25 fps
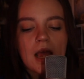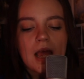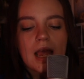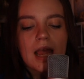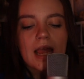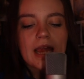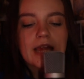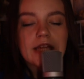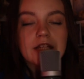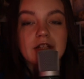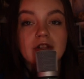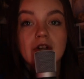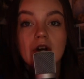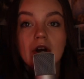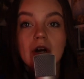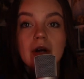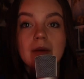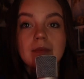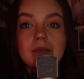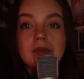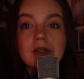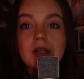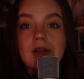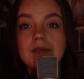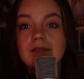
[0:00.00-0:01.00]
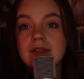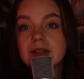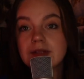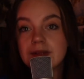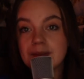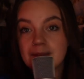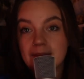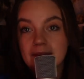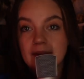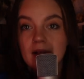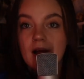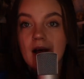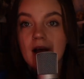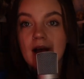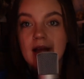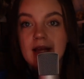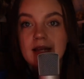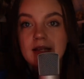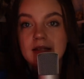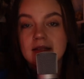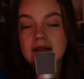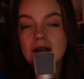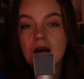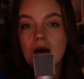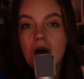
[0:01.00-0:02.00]
In terms of
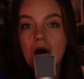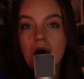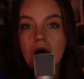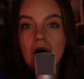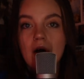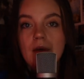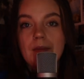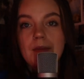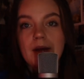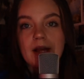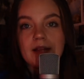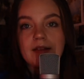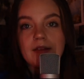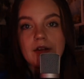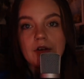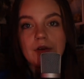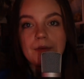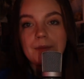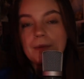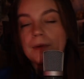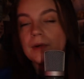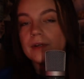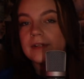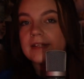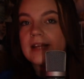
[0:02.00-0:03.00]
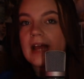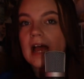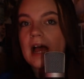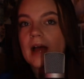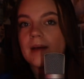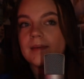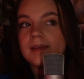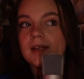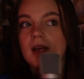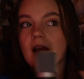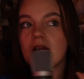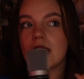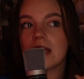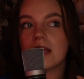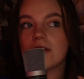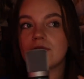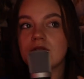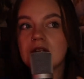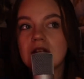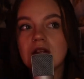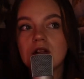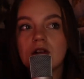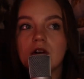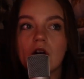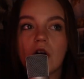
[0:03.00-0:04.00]
supplies, all my little book tabs I have
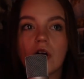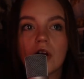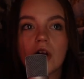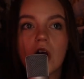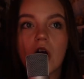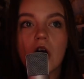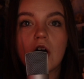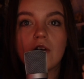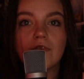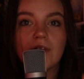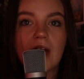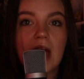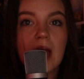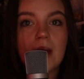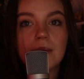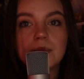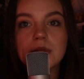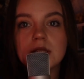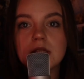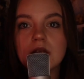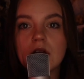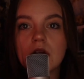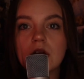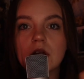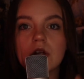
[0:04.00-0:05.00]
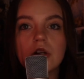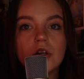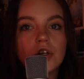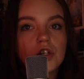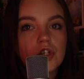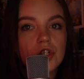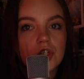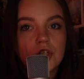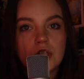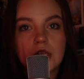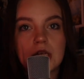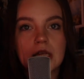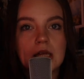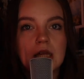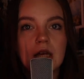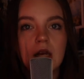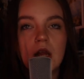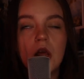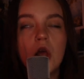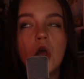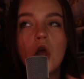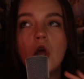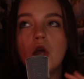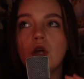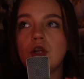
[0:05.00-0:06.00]
either got off Amazon or Shein.
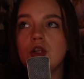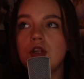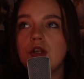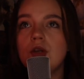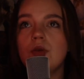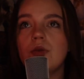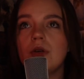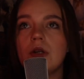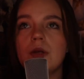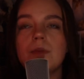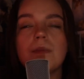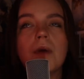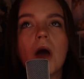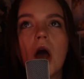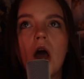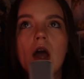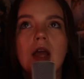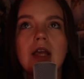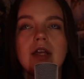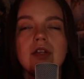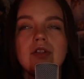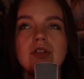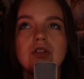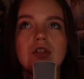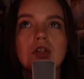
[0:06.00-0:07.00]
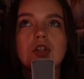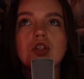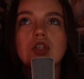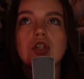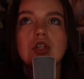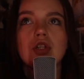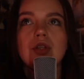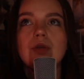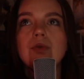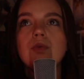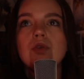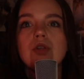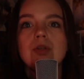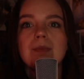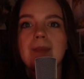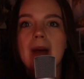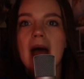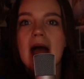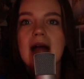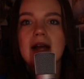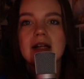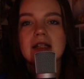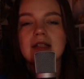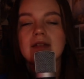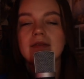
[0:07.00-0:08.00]
You can buy such huge
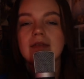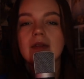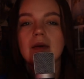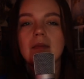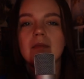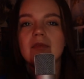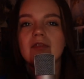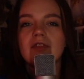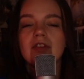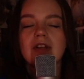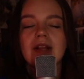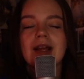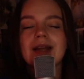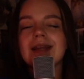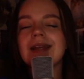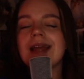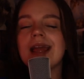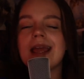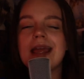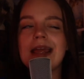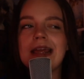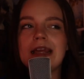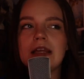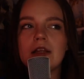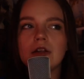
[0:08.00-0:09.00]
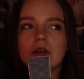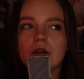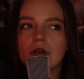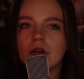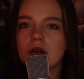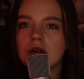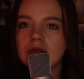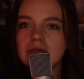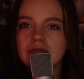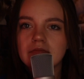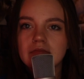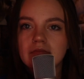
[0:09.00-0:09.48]
packs of them for like €8.